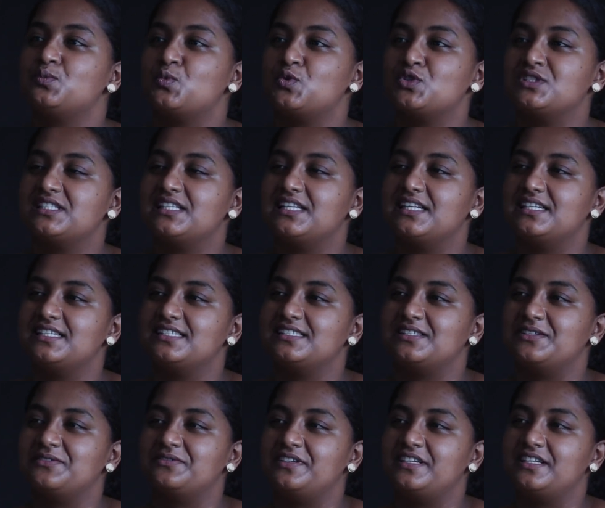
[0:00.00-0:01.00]
Mostly
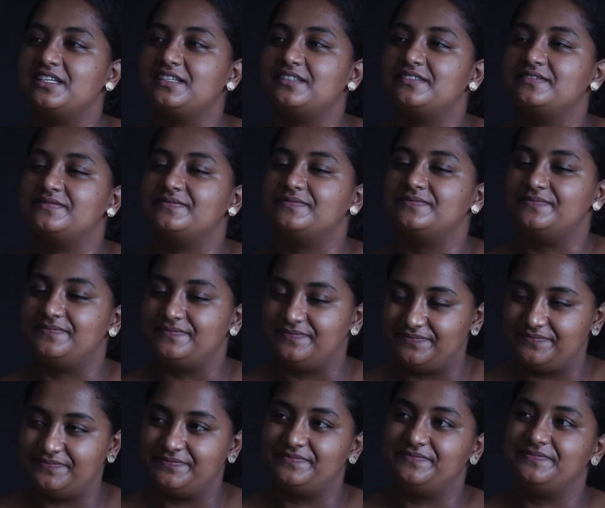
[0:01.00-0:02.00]
Safina. Oh, Mostly
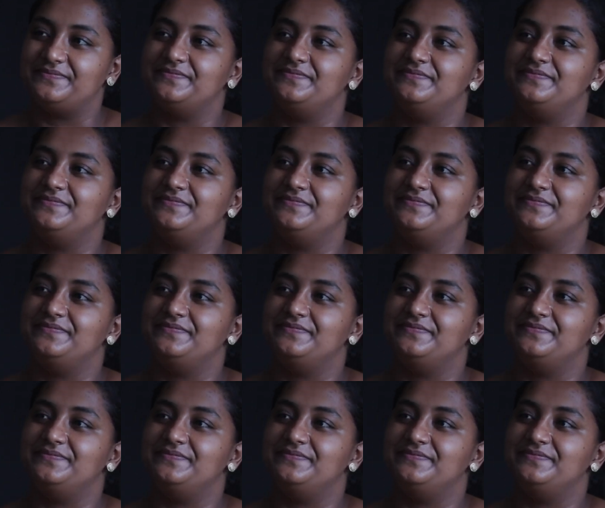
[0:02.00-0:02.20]
Safina.